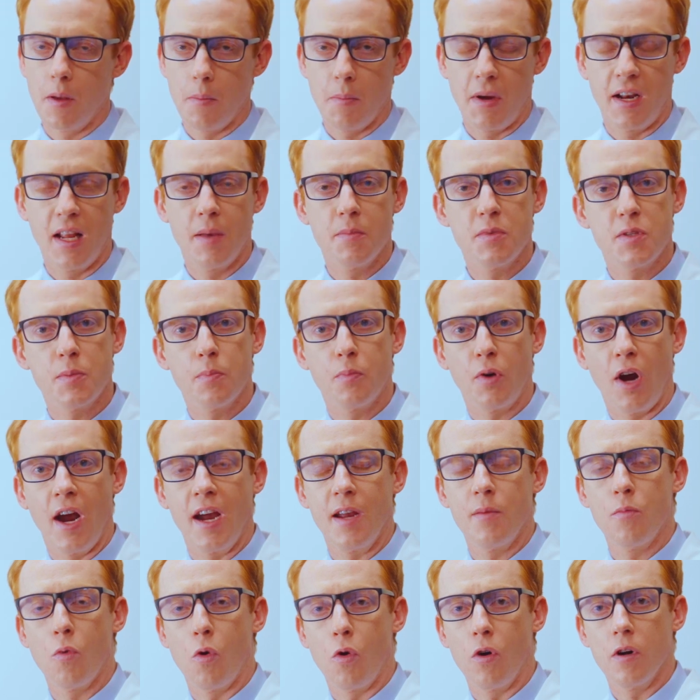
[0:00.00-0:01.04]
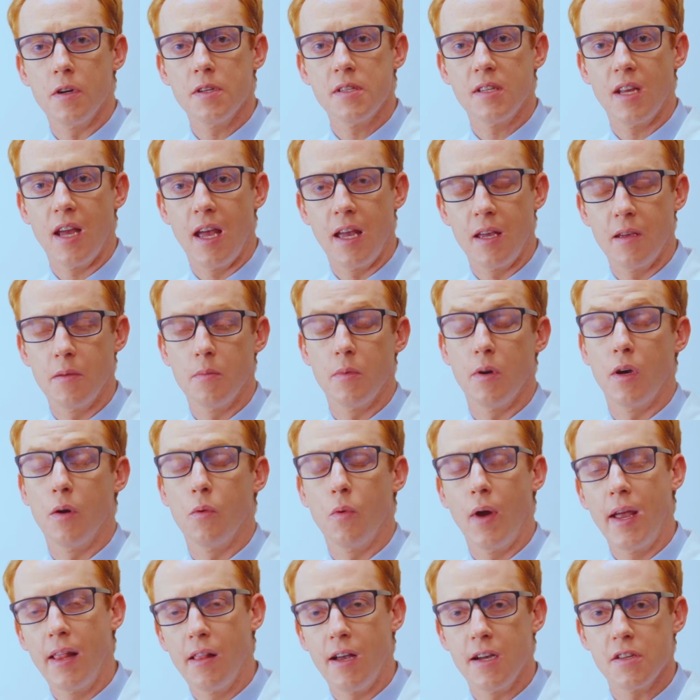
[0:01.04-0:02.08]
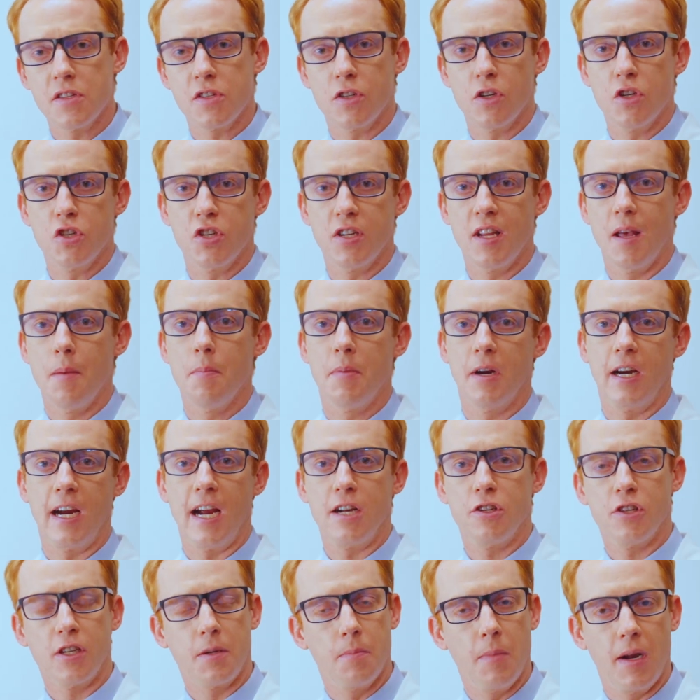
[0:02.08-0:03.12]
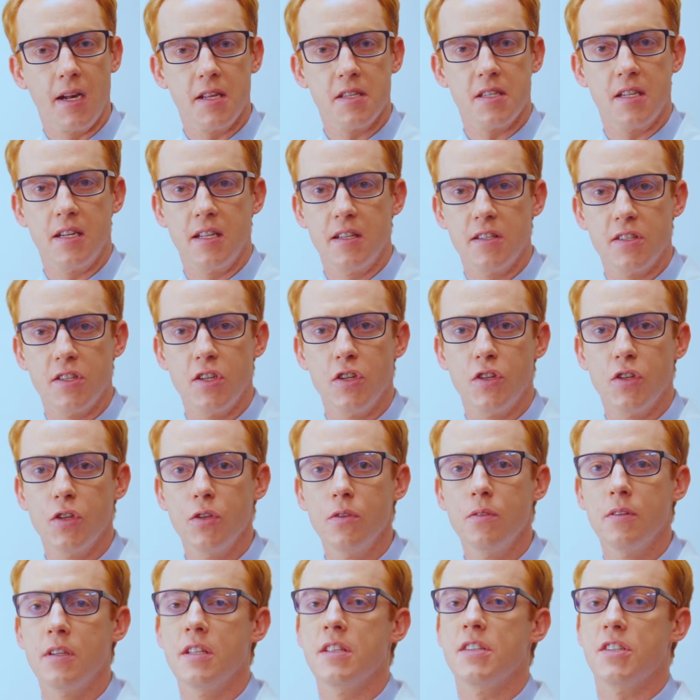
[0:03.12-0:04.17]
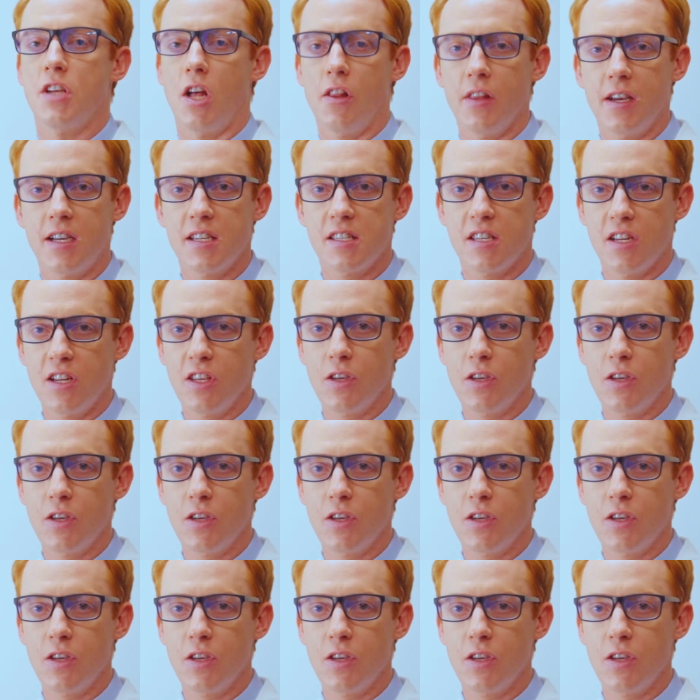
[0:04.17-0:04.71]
my name is Brian Moores. I am a weight loss surgeon at Bariatric Medicine Institute in Salt Lake City,